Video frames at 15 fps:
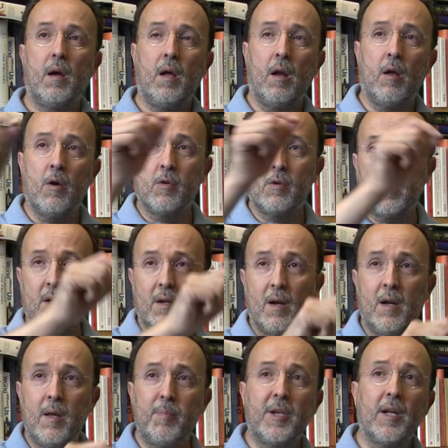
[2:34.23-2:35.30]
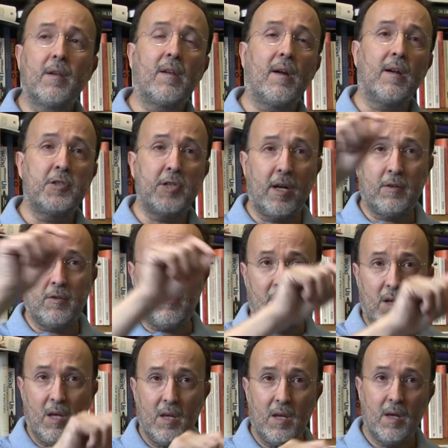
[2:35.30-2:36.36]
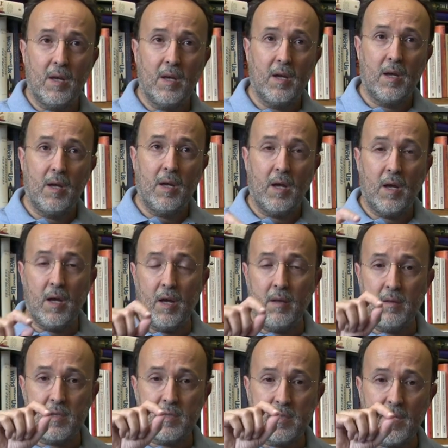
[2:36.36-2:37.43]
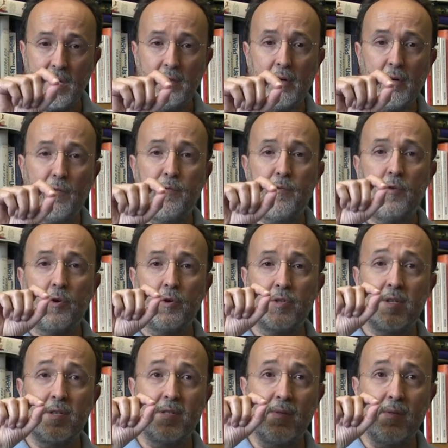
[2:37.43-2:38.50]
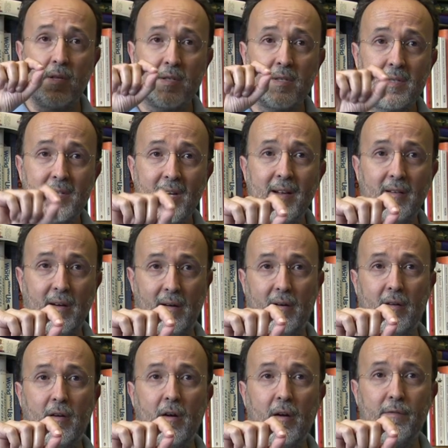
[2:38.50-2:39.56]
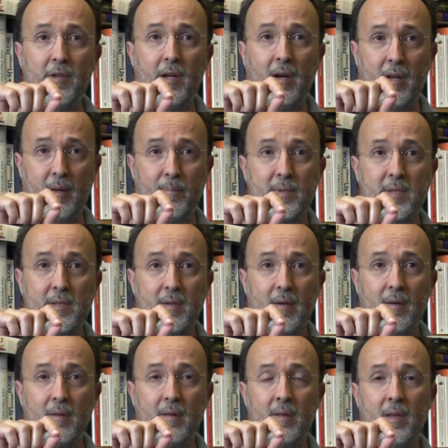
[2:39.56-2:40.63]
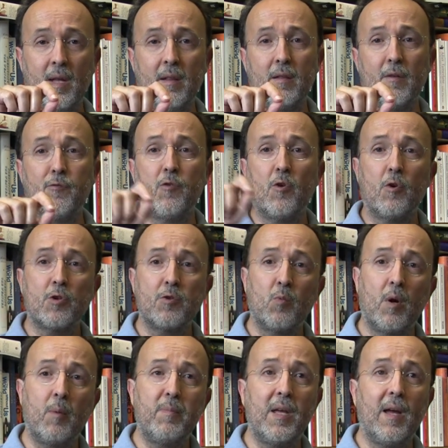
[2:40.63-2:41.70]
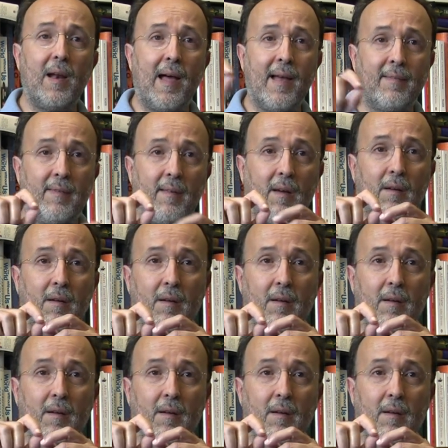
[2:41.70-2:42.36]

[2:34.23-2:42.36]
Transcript: along an elliptic trajectory and the center of force is in the center of the ellipse, then the force will be elastic.